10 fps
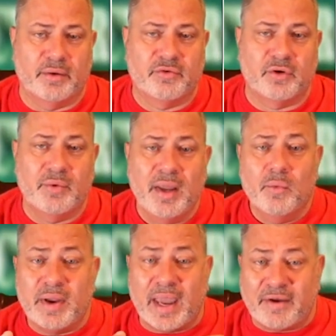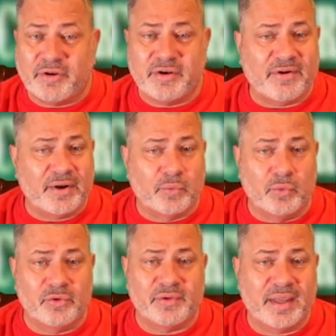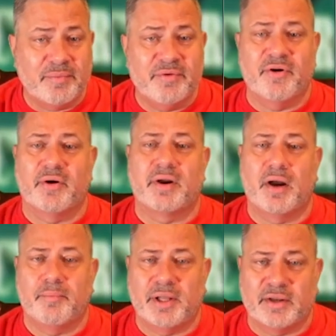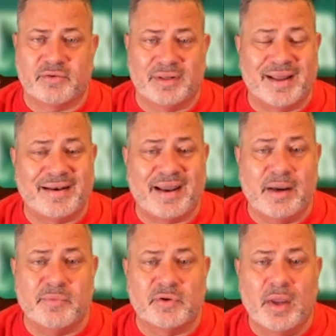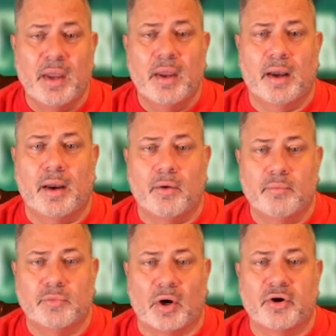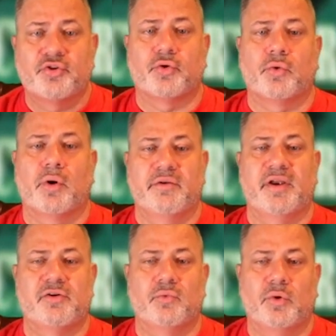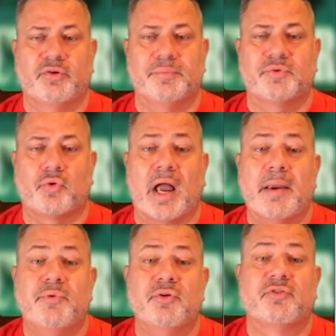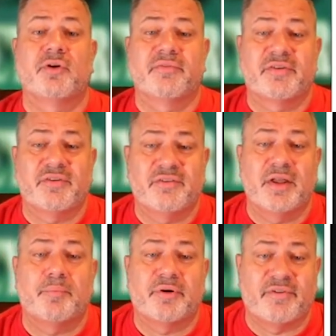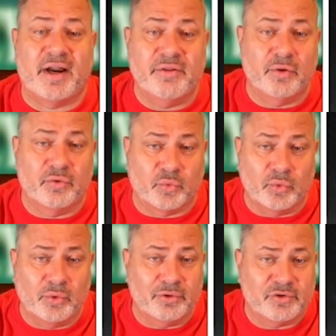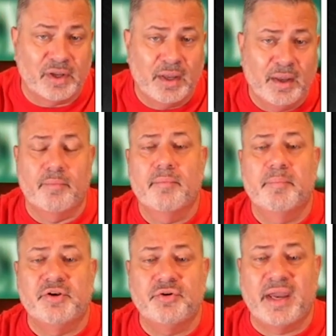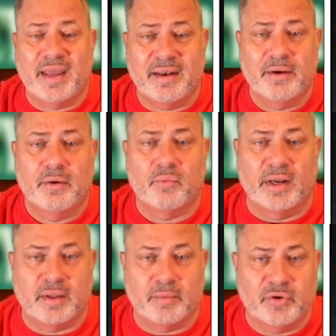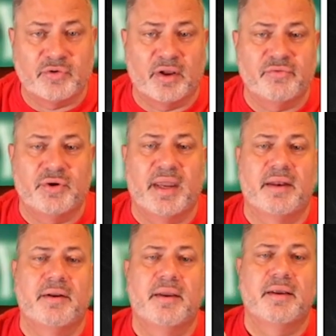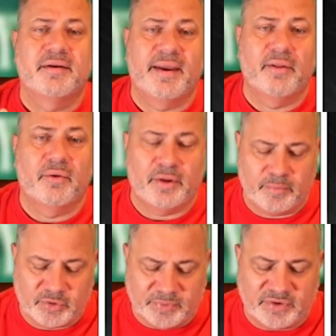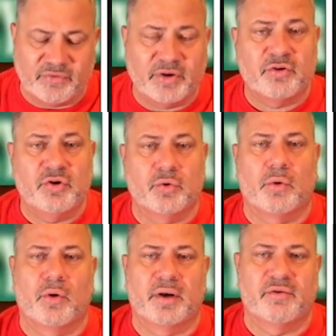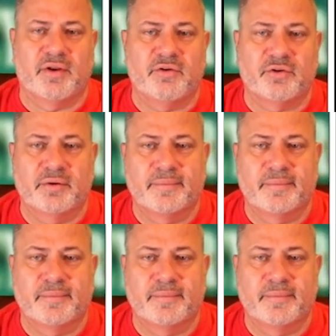So we have to define rules, and they can be very complex. And a lot of times, uh, larger organizations will subscribe to services that provide those rules, but you can write them yourself. You can tailor them specific to your organization.